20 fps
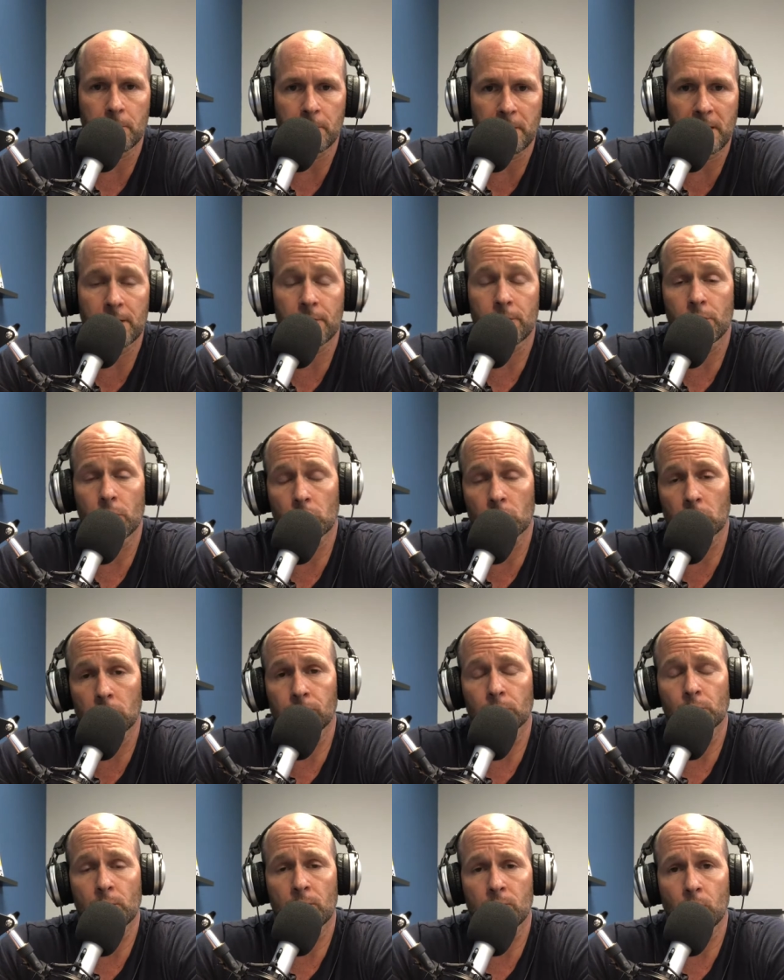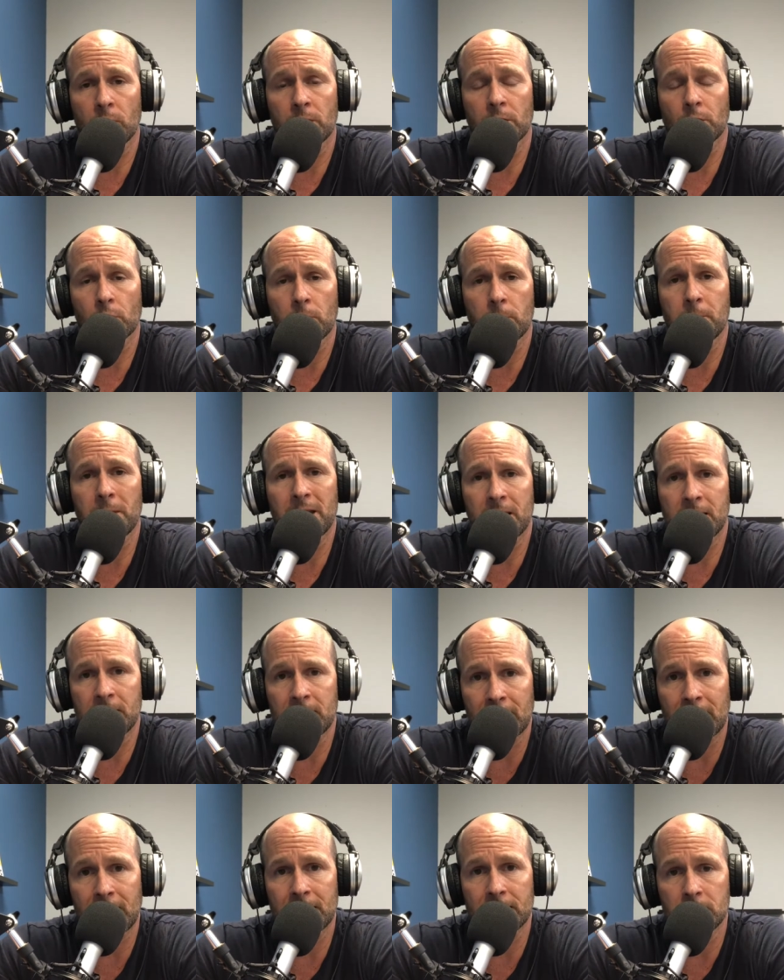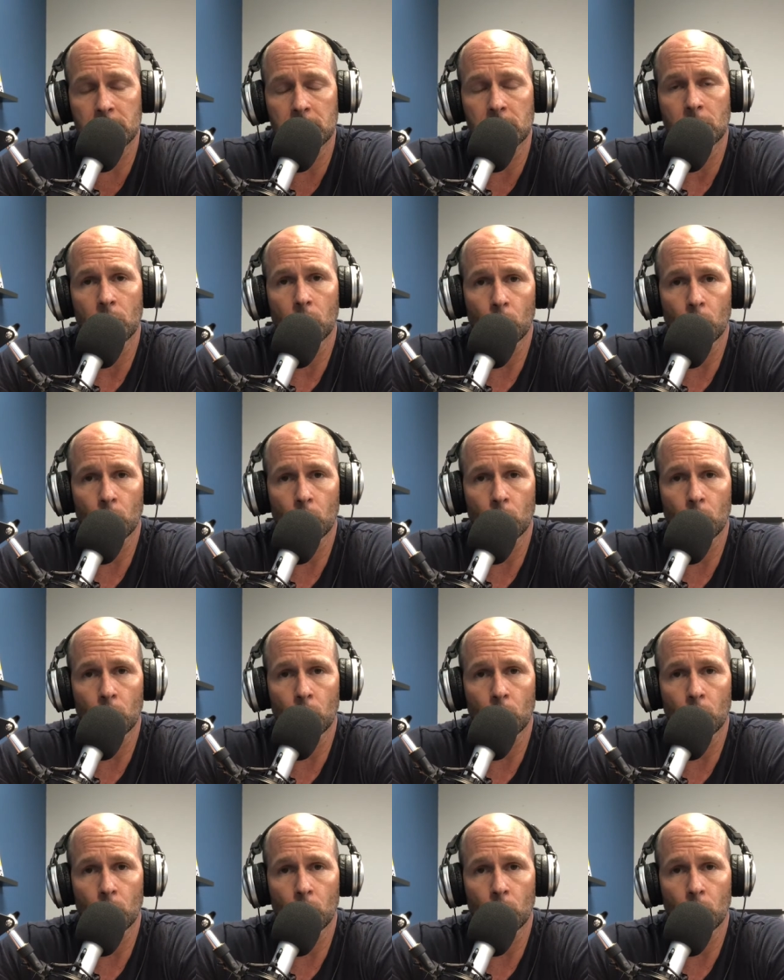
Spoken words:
bed or your girlfriend or whoever want to go to bed at night